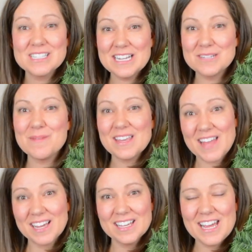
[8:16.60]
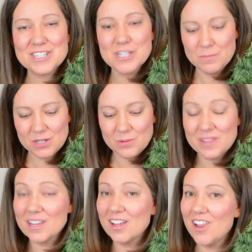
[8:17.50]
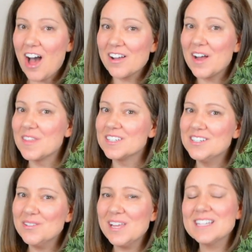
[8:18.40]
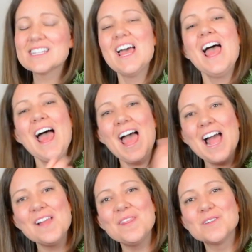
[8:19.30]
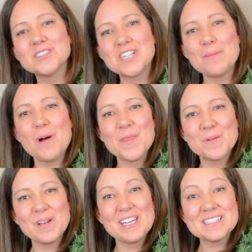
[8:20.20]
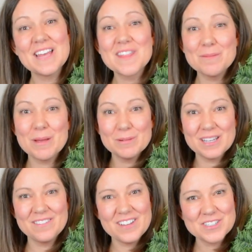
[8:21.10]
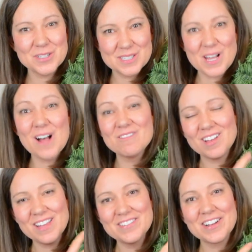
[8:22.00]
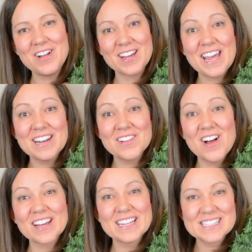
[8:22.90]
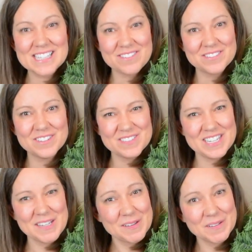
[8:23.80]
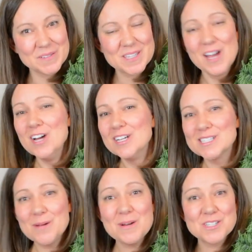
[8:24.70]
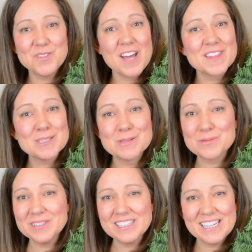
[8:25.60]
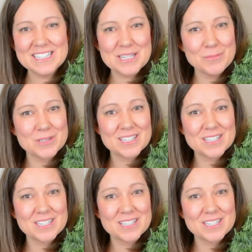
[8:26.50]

need to make that connection between the clock on the to-do list and those shape on the wreaths, and they'll be able to eventually solve the 11 o'clock, 8 o'clock, and 7:15 clues. So much fun. This one's really easy to put